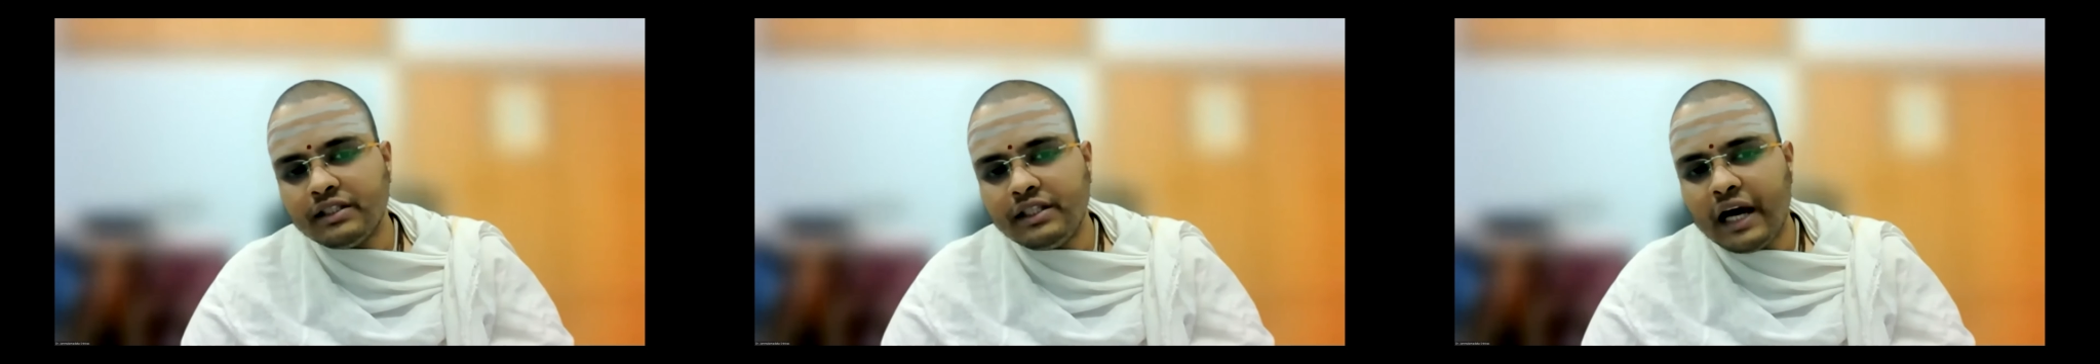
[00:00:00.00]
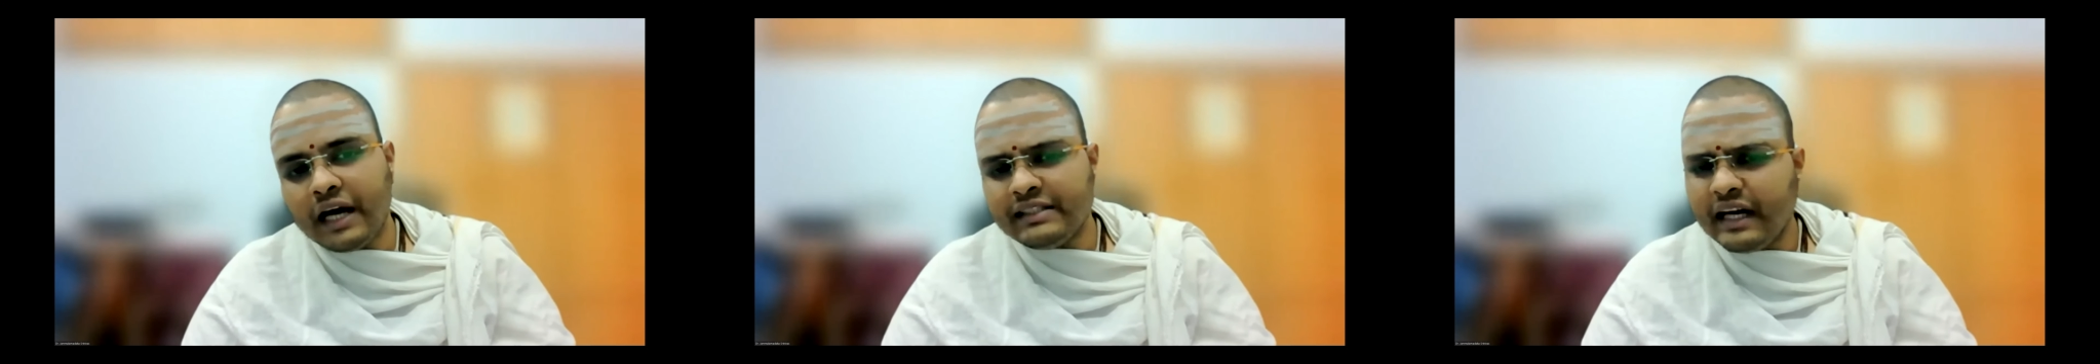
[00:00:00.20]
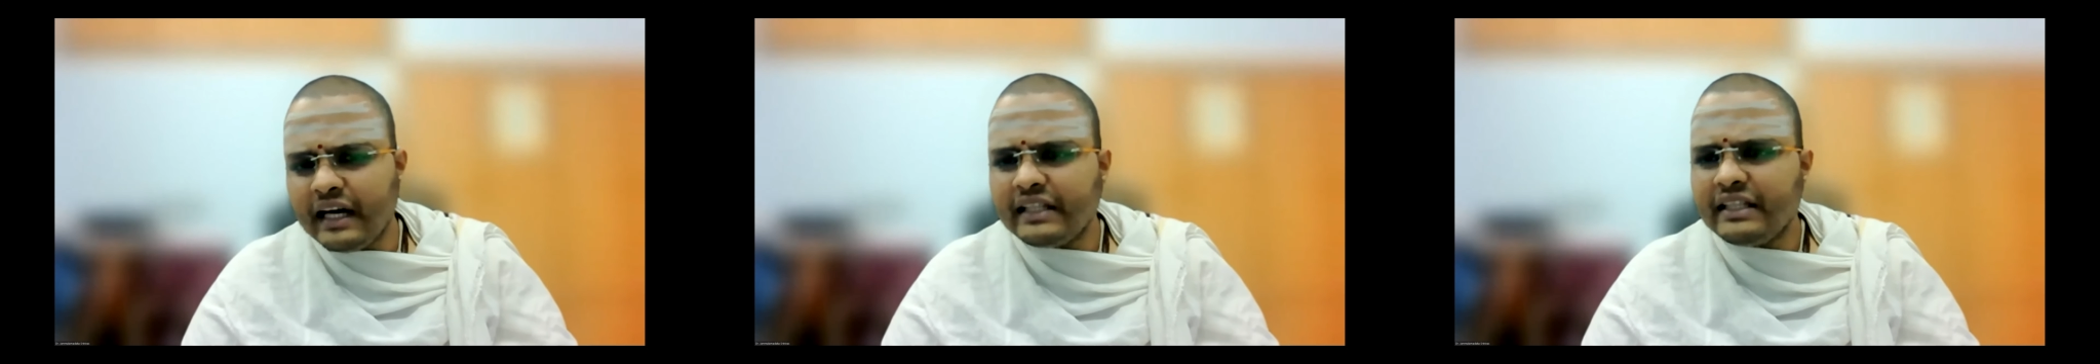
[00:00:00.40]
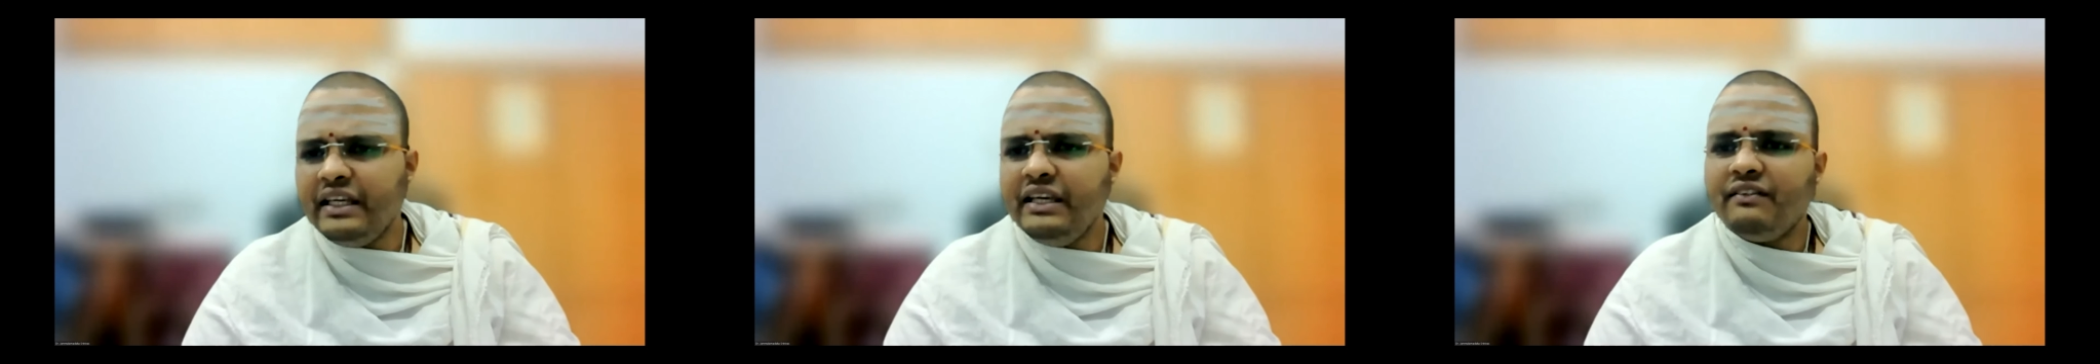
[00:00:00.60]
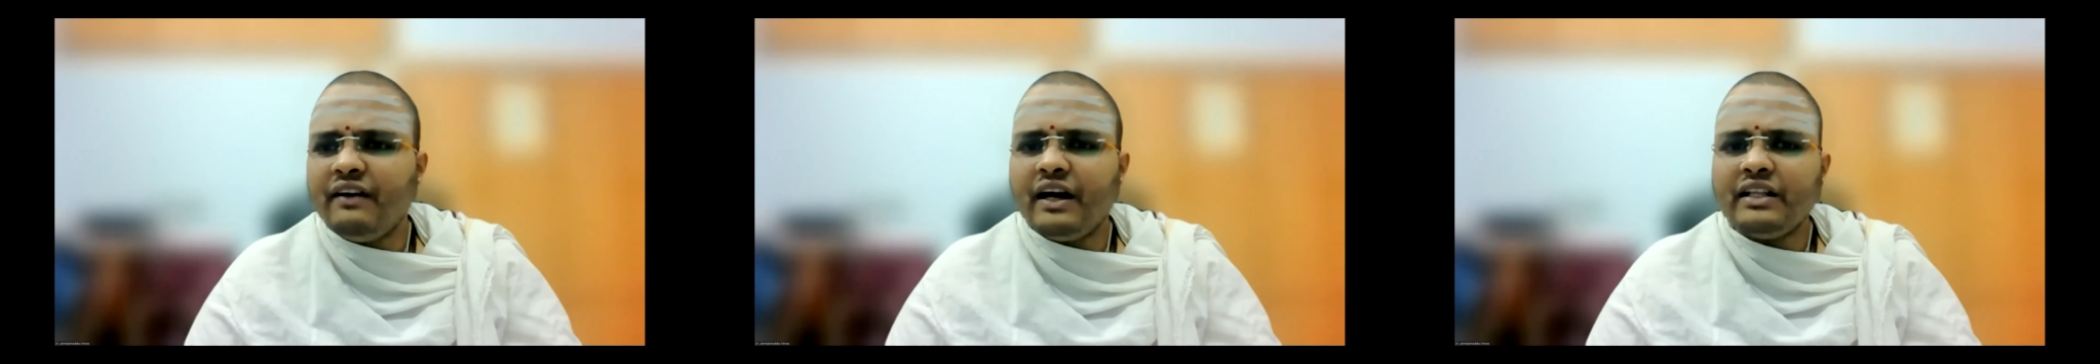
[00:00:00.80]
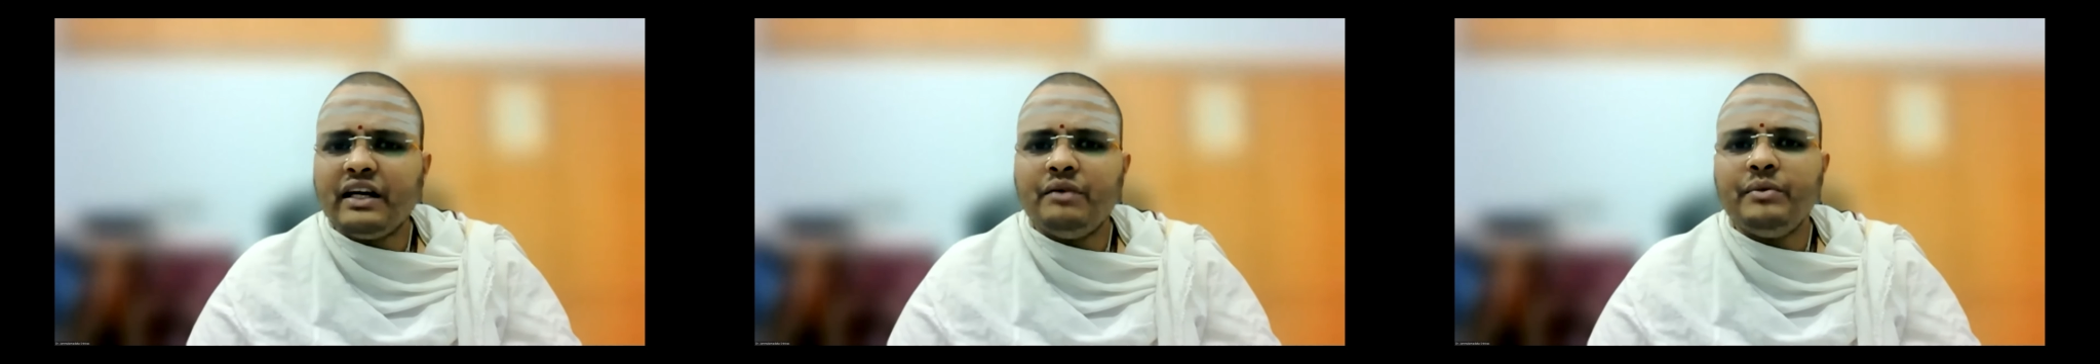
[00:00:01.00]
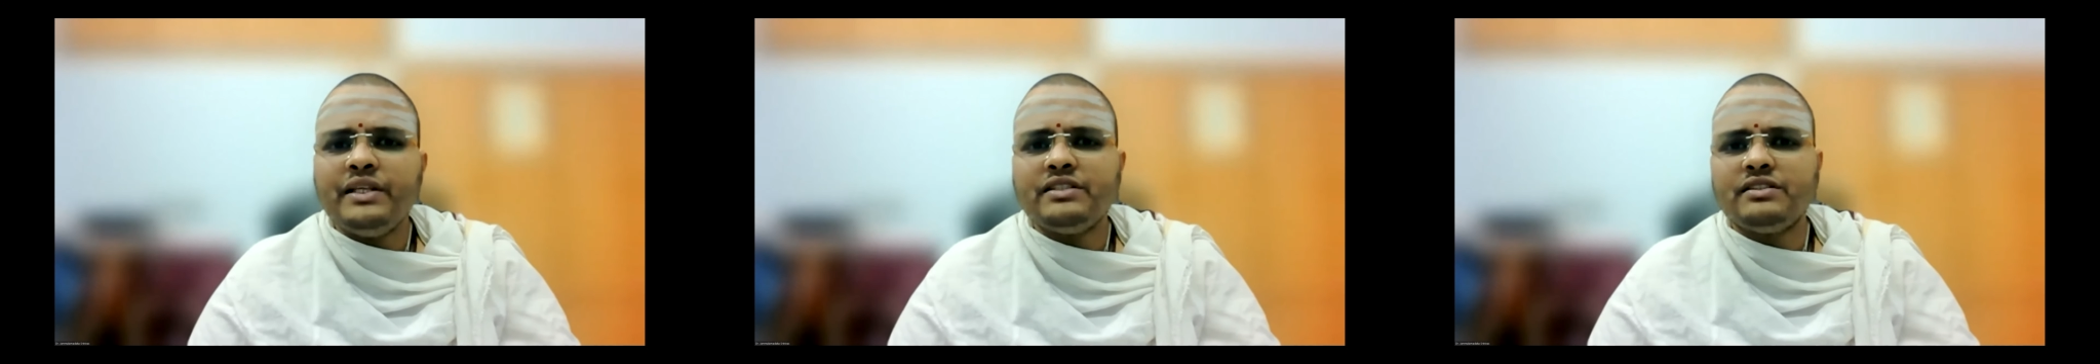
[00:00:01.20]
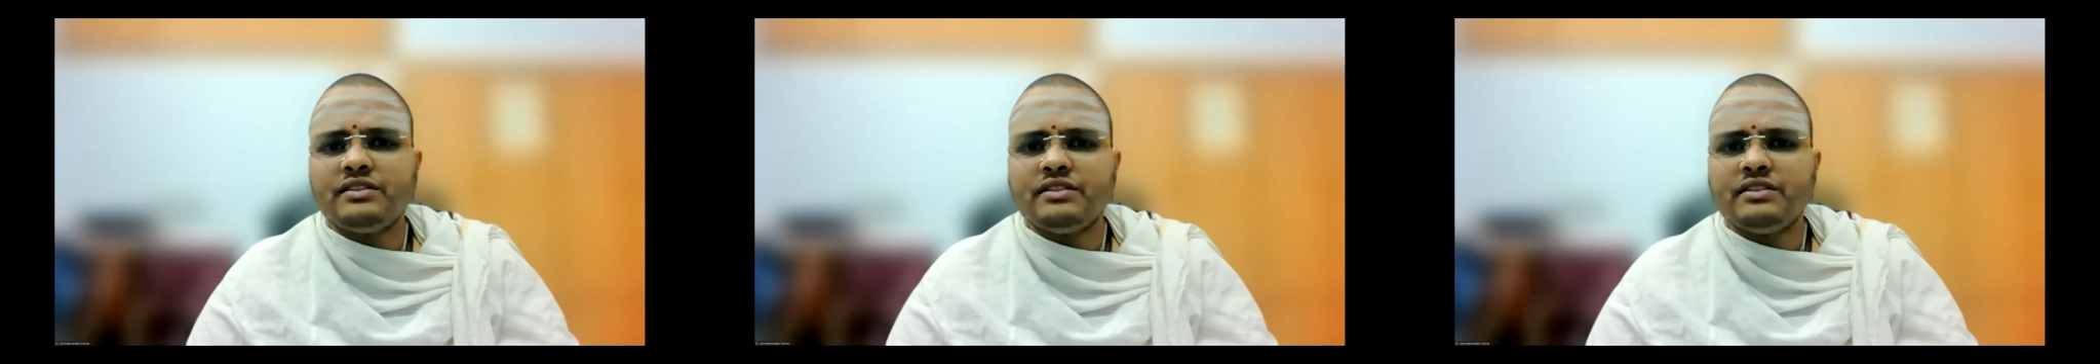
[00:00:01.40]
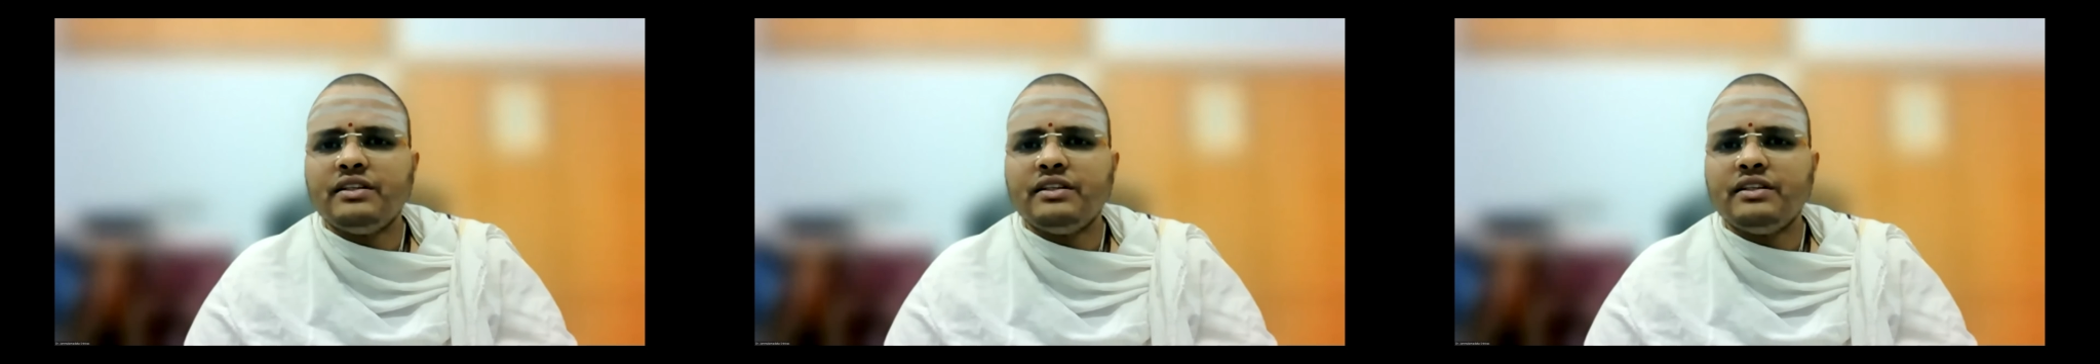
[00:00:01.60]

Vada means